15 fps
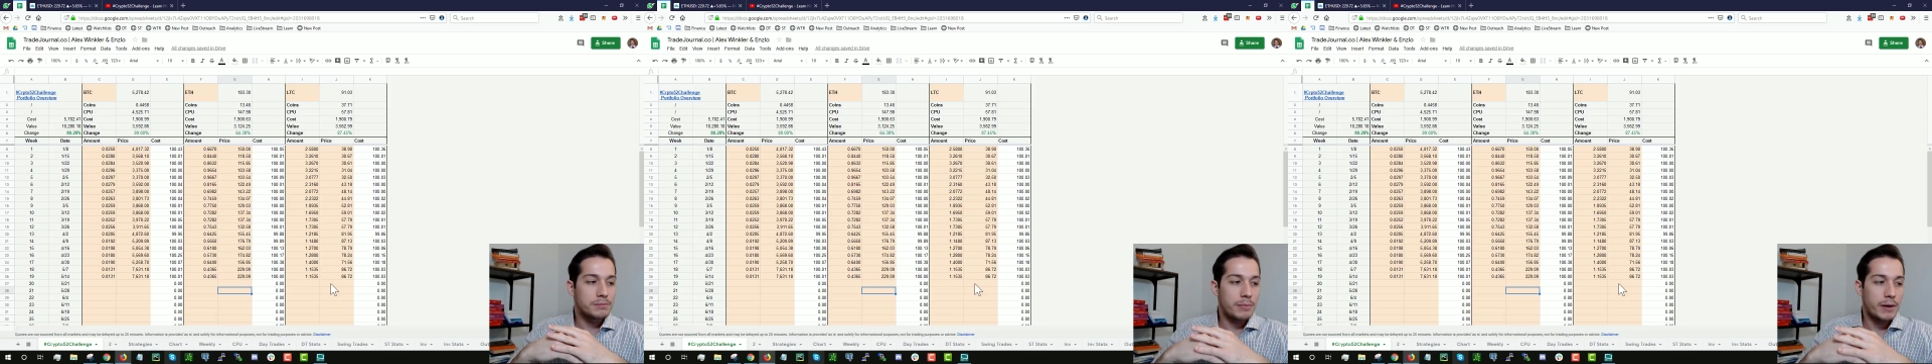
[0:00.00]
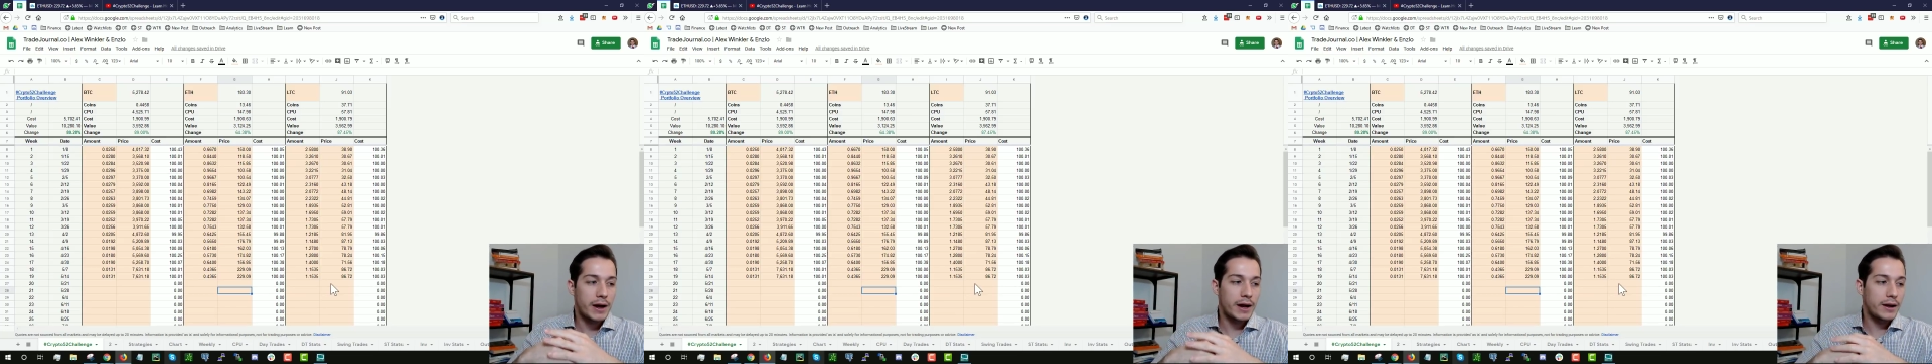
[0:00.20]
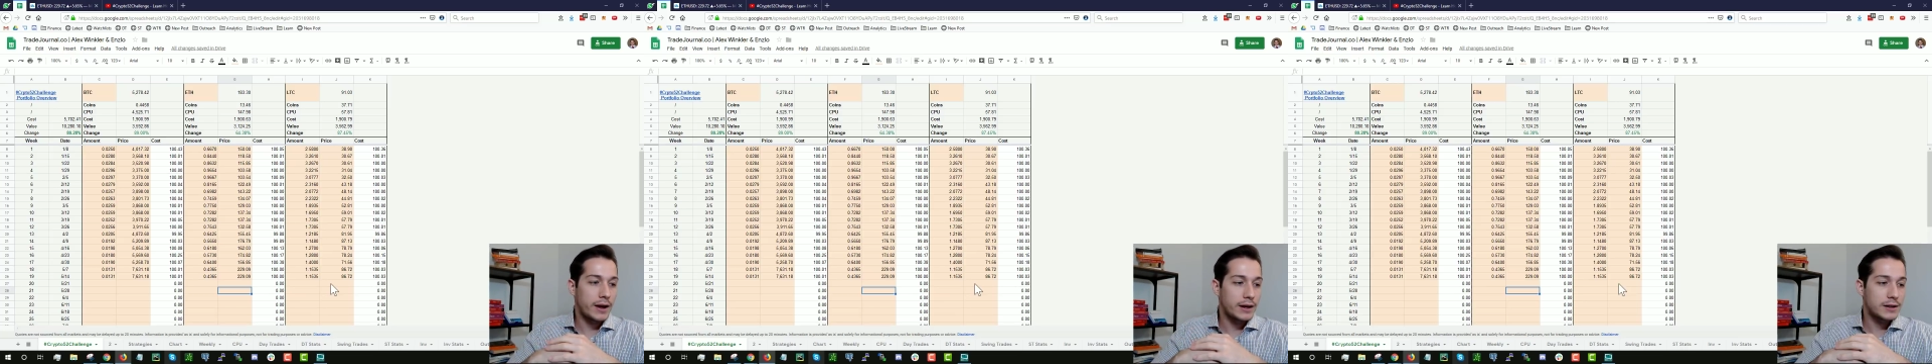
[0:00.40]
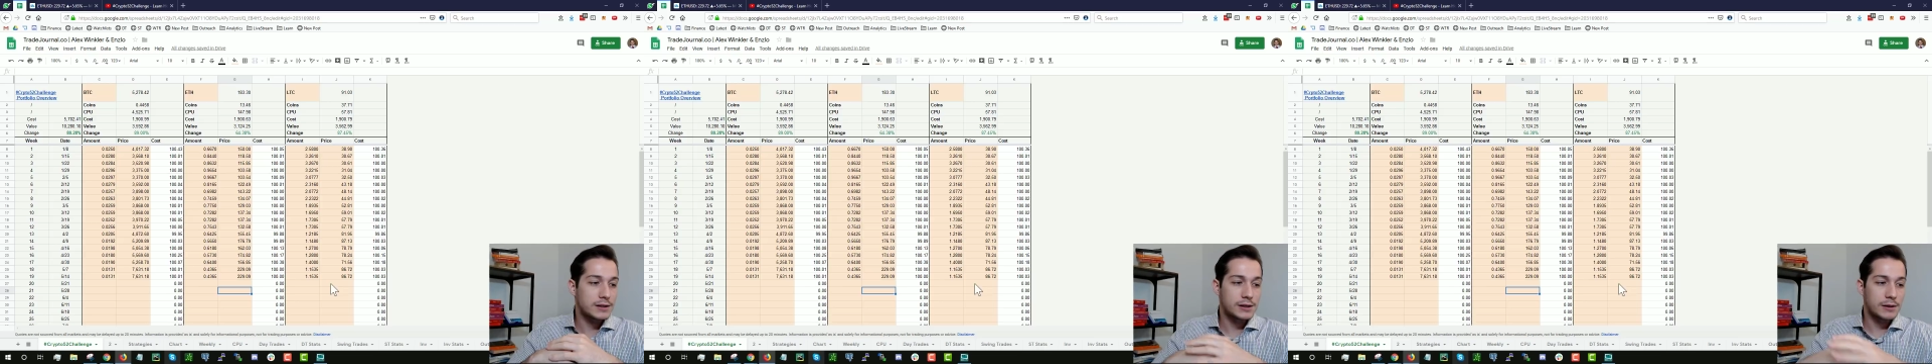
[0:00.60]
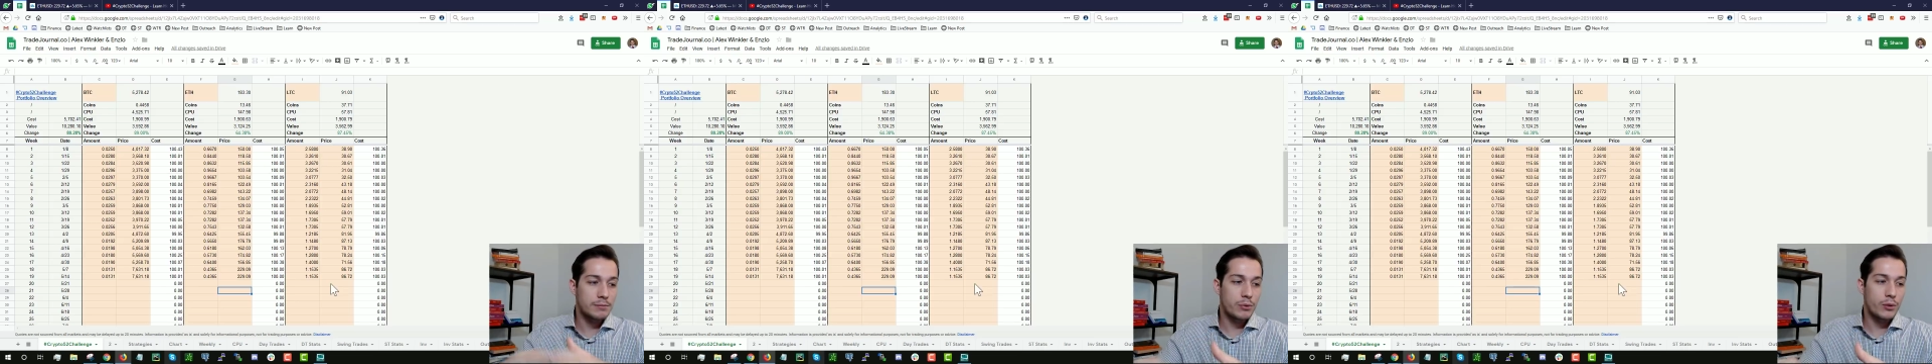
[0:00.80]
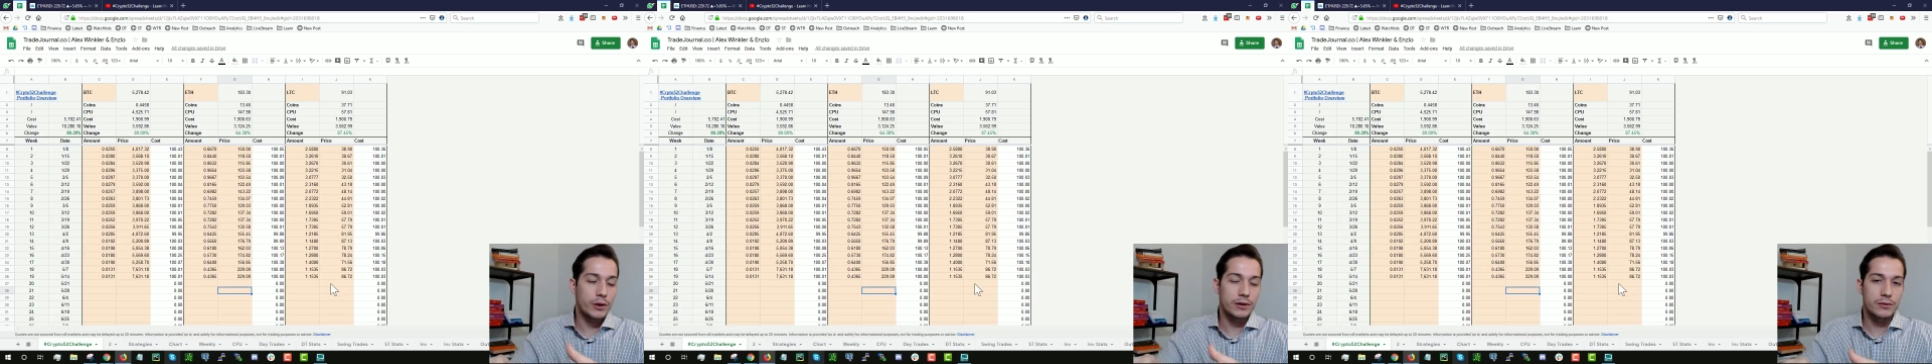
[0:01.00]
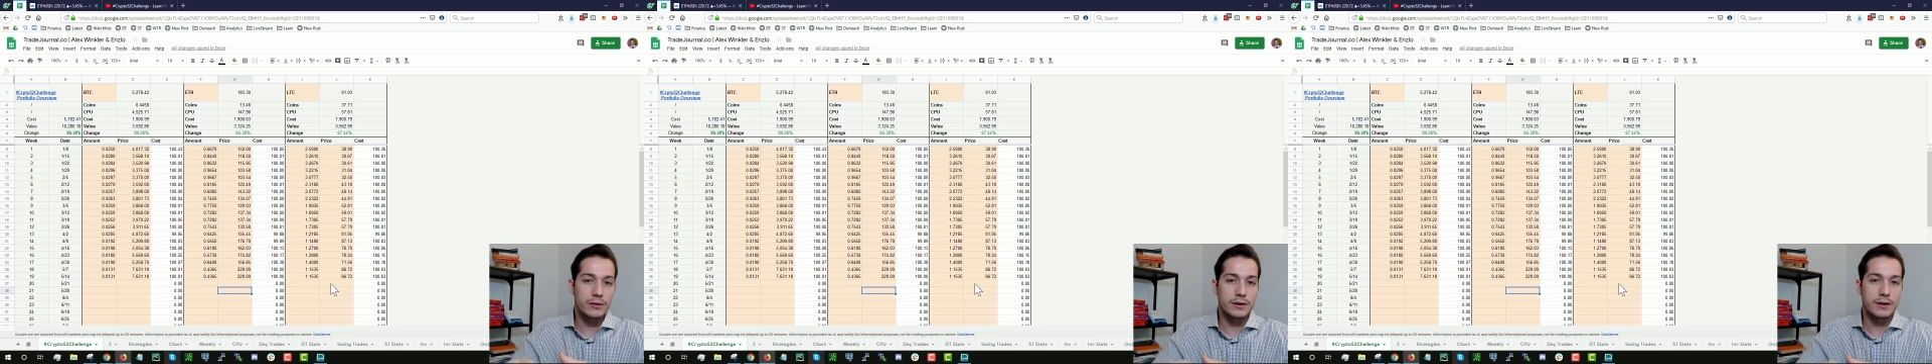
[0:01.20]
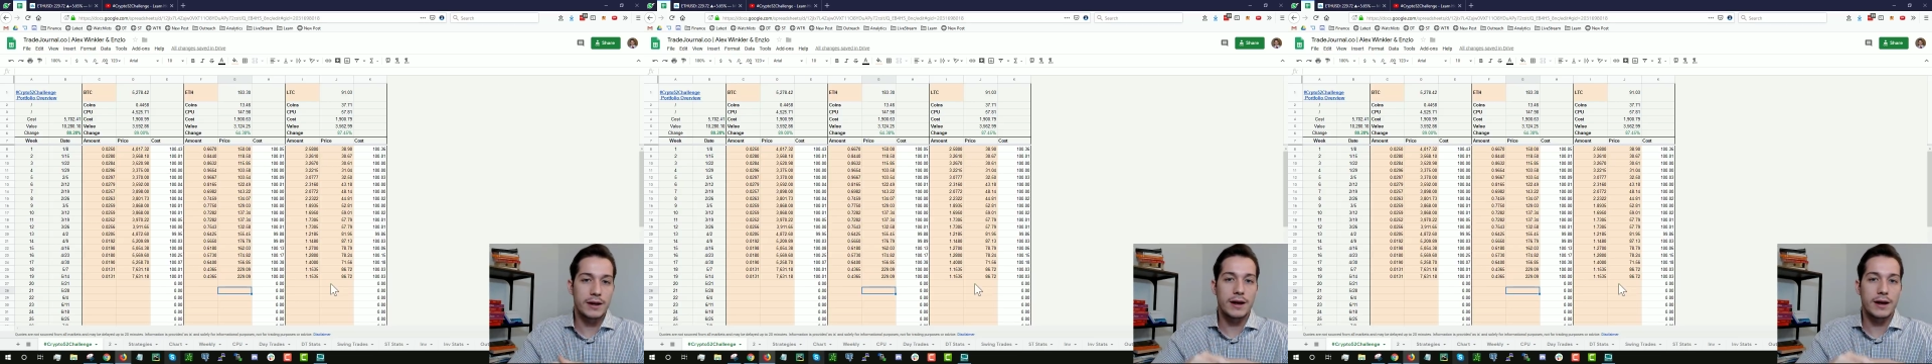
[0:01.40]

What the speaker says: buy at some point through the day.